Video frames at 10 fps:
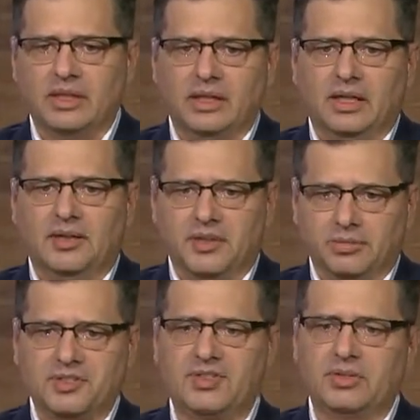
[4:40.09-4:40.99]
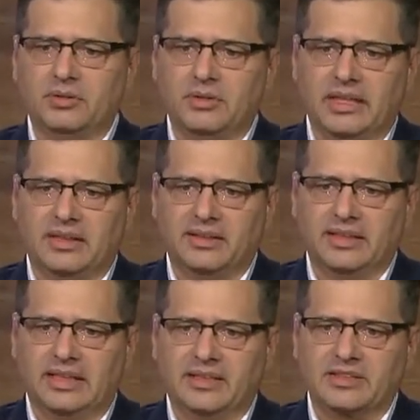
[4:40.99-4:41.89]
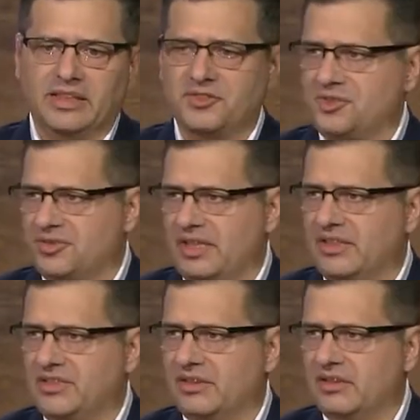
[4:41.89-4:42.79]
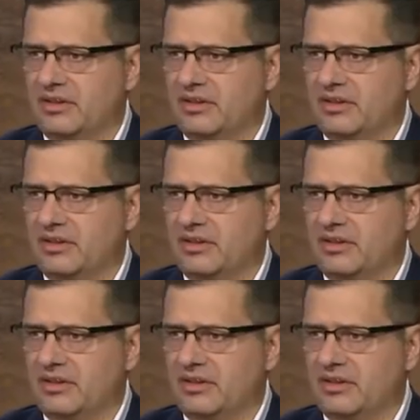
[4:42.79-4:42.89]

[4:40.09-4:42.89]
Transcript: Okay. Number two is interest rates.